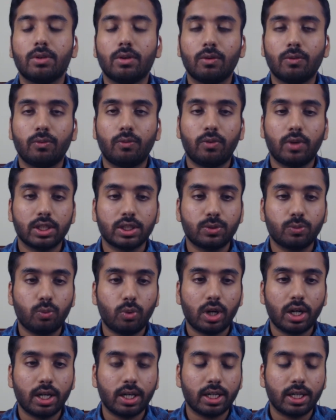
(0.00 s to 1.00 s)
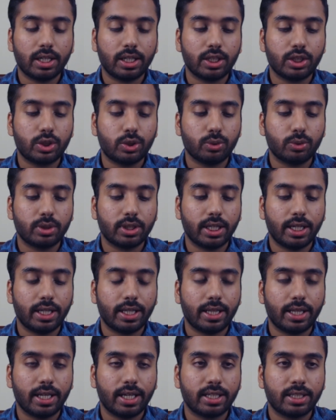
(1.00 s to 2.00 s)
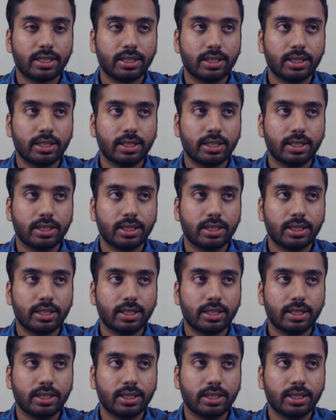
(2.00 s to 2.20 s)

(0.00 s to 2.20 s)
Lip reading: first one is to say that,